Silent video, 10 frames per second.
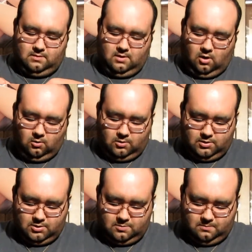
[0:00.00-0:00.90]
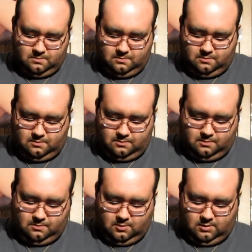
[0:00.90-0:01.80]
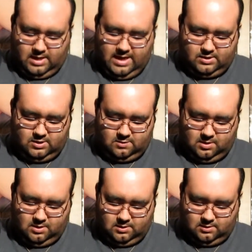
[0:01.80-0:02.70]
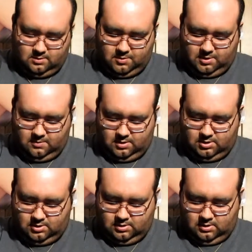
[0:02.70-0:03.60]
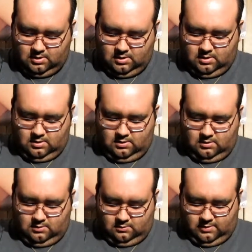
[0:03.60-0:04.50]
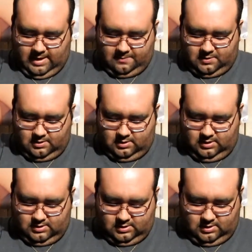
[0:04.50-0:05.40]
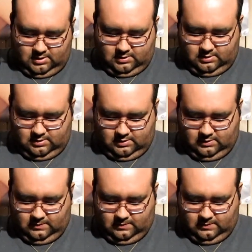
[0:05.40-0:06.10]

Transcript: holders, or cases, because they're pretty much wrapped in these things.